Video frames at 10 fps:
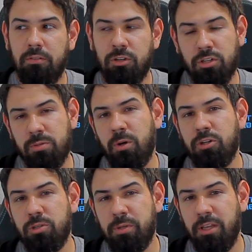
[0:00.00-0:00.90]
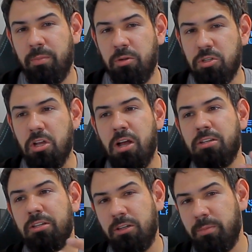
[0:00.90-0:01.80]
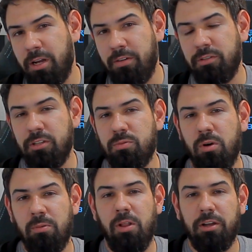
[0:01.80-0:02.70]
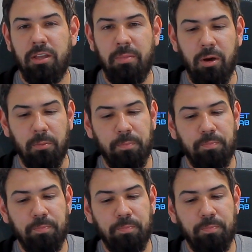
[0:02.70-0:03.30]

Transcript: addressable RGB came out just a little bit after this water block came out.